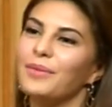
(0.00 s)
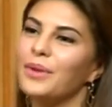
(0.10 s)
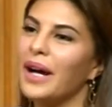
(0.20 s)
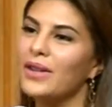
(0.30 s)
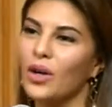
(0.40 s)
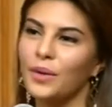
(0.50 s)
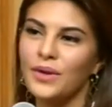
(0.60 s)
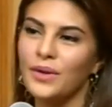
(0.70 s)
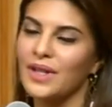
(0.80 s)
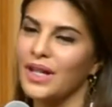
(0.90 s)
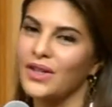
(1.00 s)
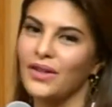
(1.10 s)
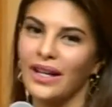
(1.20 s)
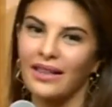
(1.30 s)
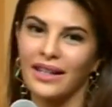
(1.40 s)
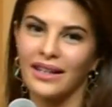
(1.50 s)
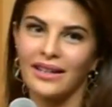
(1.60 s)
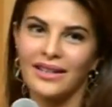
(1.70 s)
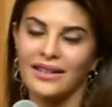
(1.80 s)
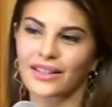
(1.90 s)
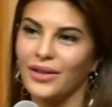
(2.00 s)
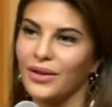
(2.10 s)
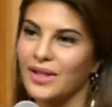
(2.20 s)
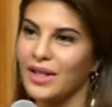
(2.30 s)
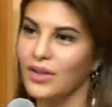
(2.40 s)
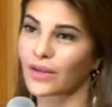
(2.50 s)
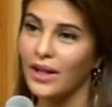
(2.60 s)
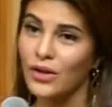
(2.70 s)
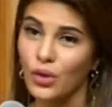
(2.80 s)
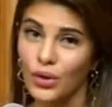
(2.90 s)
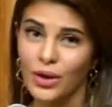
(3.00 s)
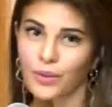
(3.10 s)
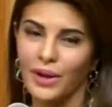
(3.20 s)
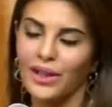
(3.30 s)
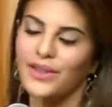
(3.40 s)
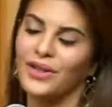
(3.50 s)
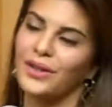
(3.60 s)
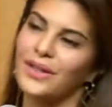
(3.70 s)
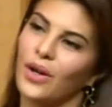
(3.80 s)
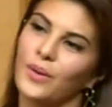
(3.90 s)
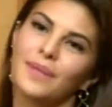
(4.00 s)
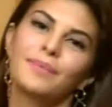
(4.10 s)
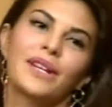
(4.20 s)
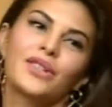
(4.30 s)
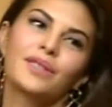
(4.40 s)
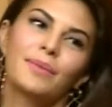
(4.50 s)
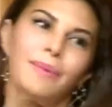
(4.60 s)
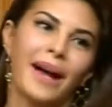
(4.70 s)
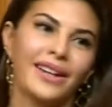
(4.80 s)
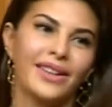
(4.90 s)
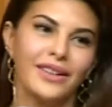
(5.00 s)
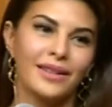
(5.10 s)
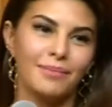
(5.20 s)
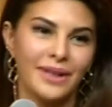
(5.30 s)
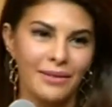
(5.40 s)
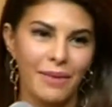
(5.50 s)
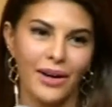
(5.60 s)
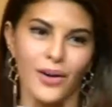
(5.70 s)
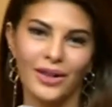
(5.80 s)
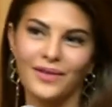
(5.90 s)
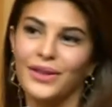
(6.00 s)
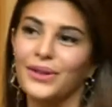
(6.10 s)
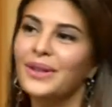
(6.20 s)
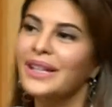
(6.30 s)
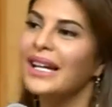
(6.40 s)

You guys always do such great things and such great social work. So it's always a pleasure to be back here and be among all of you.